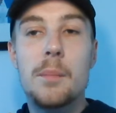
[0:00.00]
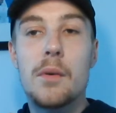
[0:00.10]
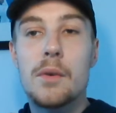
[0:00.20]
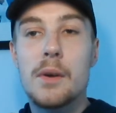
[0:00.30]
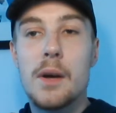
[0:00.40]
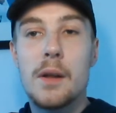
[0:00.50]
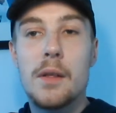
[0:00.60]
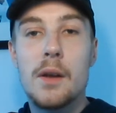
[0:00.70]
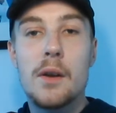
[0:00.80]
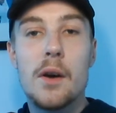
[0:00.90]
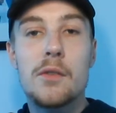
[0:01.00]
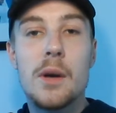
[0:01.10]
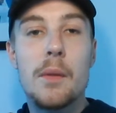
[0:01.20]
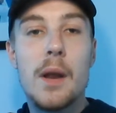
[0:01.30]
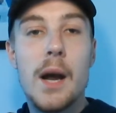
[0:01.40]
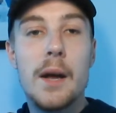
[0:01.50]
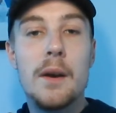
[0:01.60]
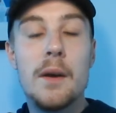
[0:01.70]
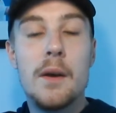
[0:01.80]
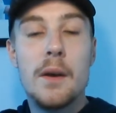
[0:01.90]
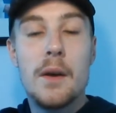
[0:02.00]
but I think years down the line